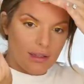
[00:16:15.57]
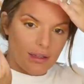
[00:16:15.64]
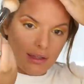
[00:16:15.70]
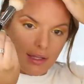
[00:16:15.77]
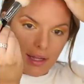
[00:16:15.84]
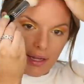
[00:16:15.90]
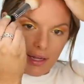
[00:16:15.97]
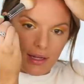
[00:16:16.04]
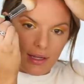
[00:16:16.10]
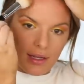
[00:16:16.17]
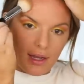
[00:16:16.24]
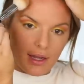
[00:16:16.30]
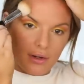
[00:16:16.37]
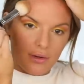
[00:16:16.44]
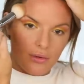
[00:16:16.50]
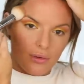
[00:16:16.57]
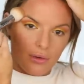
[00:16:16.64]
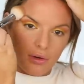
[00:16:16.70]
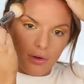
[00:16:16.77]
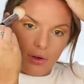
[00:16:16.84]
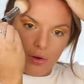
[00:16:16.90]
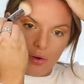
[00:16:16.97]
Like, I don't
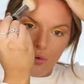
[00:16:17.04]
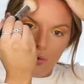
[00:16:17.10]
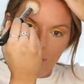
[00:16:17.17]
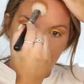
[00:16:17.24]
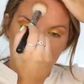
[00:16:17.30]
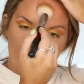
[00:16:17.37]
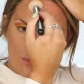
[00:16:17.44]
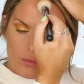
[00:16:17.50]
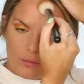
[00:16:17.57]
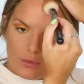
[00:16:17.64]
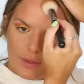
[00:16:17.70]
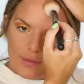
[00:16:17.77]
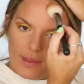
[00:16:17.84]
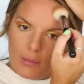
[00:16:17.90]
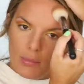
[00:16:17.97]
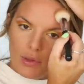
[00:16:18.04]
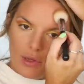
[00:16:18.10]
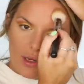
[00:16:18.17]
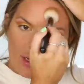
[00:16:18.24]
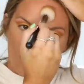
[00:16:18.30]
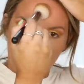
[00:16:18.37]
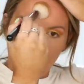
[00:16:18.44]
know what they put
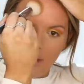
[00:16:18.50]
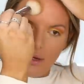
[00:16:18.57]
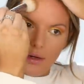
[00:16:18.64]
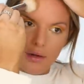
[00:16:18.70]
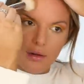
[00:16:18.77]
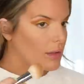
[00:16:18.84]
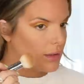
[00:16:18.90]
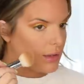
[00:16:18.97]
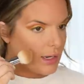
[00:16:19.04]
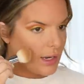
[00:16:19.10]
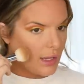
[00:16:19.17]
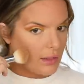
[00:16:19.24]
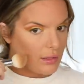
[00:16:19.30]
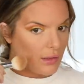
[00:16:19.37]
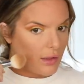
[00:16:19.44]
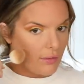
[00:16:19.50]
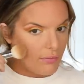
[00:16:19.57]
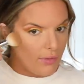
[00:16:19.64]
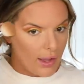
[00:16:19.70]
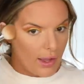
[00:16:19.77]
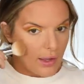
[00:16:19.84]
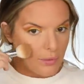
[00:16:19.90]
in here. Like, I love
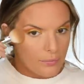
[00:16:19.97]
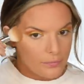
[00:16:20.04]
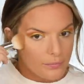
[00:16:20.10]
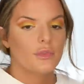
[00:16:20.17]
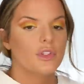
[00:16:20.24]
that.